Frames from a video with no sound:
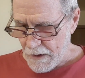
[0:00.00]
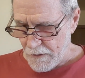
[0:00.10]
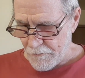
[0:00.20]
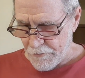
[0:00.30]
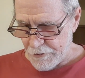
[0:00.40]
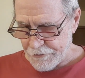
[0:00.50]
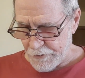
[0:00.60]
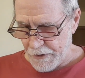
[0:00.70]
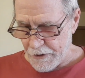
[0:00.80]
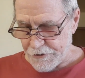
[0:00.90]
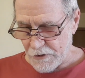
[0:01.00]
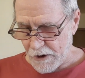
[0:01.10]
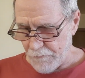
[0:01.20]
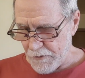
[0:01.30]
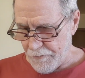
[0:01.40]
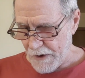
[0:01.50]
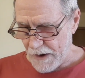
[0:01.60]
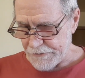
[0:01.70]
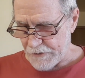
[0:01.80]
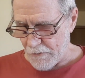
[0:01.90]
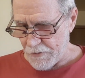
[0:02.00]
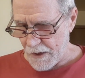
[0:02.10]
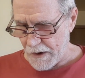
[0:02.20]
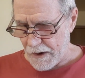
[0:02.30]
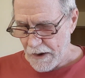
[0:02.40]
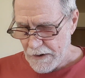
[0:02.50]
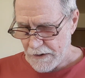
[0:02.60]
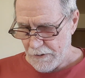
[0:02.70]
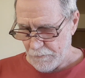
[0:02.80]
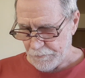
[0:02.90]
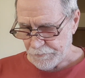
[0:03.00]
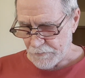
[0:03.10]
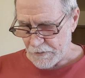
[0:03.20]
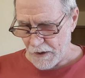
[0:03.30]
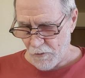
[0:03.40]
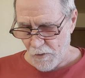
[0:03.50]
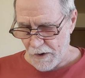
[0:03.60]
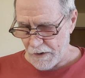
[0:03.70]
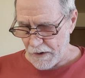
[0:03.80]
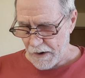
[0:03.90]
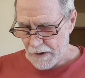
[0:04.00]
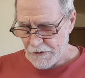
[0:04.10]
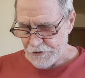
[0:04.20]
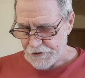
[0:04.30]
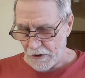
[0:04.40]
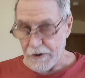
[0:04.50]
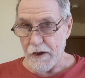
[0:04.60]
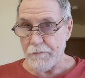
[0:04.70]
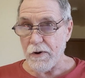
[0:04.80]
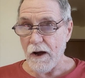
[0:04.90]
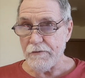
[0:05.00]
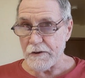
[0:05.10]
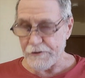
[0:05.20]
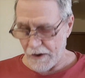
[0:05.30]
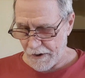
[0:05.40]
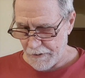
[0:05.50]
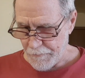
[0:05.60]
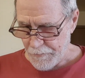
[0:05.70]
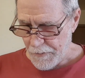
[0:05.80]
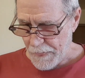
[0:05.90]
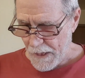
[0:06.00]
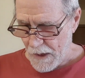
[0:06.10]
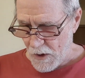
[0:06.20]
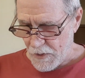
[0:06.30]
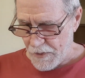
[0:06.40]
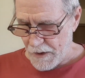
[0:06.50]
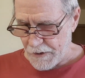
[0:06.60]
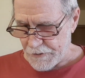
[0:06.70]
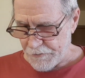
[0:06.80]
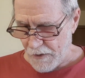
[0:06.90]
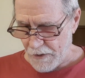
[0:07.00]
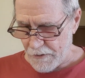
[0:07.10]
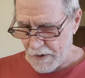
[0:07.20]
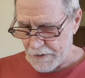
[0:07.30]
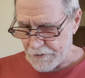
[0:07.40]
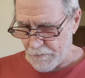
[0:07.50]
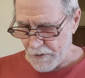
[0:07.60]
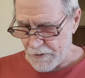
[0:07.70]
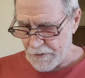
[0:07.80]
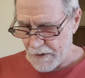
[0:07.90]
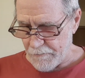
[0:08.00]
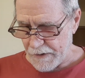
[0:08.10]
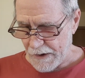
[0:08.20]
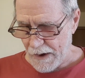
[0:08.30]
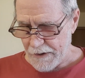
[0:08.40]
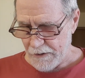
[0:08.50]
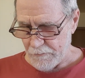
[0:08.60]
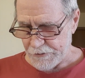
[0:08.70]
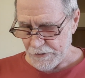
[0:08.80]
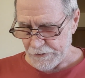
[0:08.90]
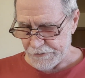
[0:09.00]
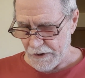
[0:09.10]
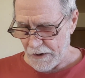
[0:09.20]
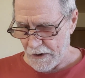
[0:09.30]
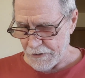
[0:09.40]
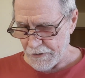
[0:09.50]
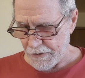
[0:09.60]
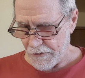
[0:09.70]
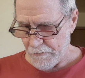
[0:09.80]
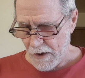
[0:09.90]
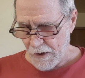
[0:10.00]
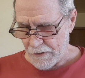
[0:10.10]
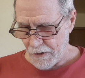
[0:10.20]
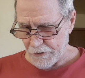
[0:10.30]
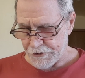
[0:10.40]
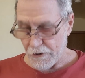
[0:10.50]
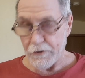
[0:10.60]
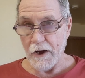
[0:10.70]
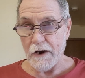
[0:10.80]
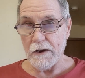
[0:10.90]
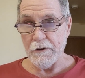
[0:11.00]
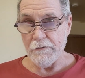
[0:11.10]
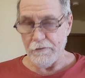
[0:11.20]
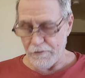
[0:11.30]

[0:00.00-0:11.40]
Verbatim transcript: In verse 3 And it shall come to pass that, that any that when any shall yet prophesy, then his father and his mother that begot him shall say unto him, Thou shalt not live.